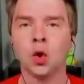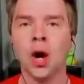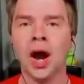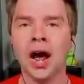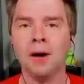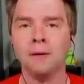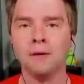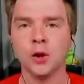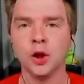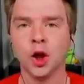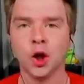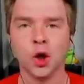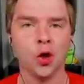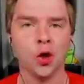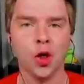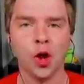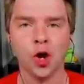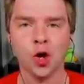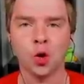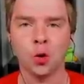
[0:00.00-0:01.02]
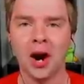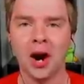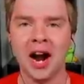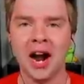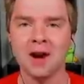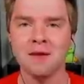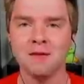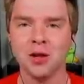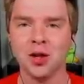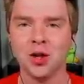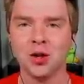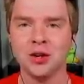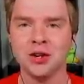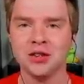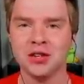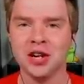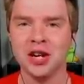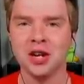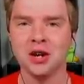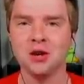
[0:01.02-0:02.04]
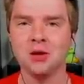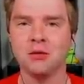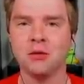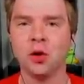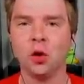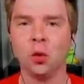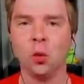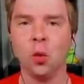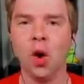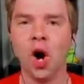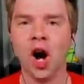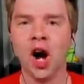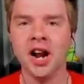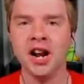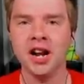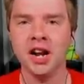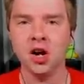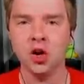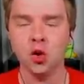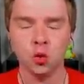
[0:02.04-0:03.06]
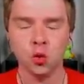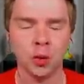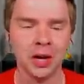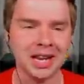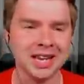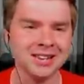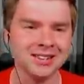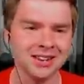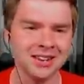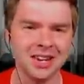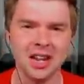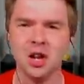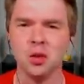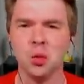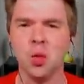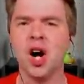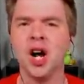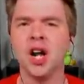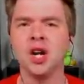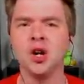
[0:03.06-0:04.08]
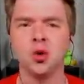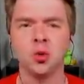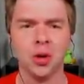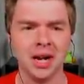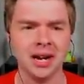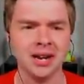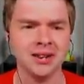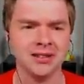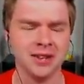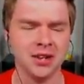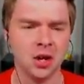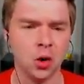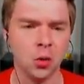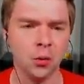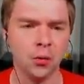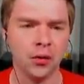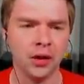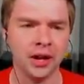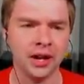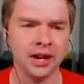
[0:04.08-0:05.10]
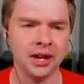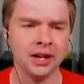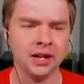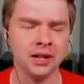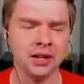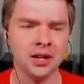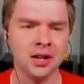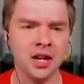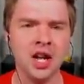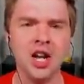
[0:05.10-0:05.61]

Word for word: Traveler the Graveler is here for one reason and one reason only.